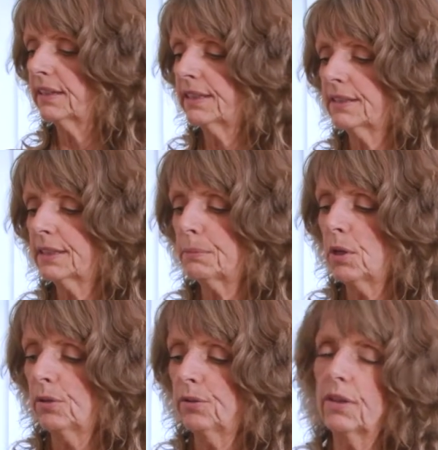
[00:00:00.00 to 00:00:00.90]
it nice and
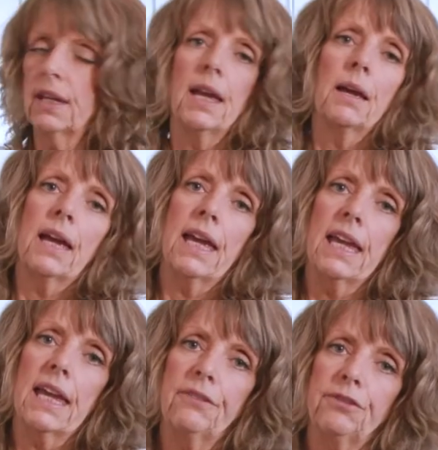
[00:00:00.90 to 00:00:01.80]
smooth.
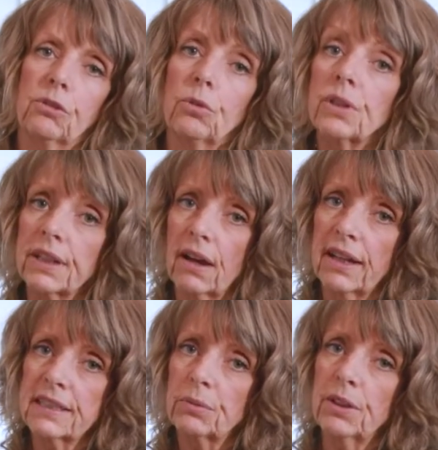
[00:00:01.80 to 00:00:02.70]
If you're
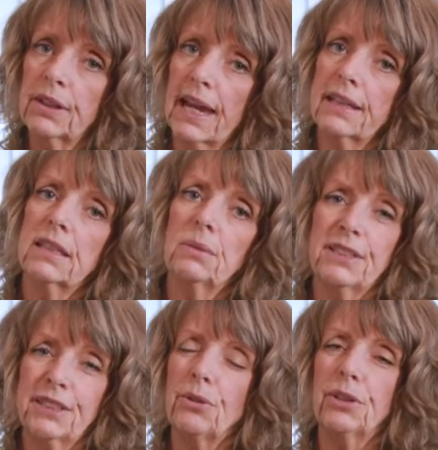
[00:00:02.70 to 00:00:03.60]
organised, what you can do
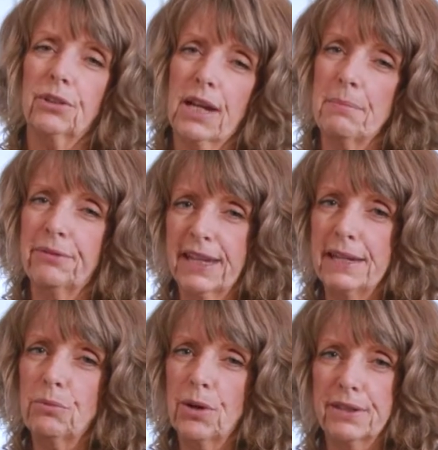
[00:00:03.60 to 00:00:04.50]
is soak your cup of
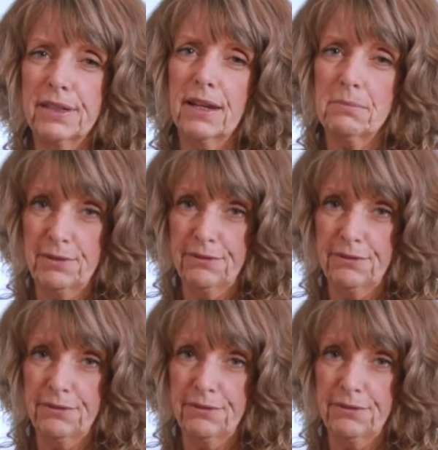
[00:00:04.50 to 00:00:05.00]
quinoa the night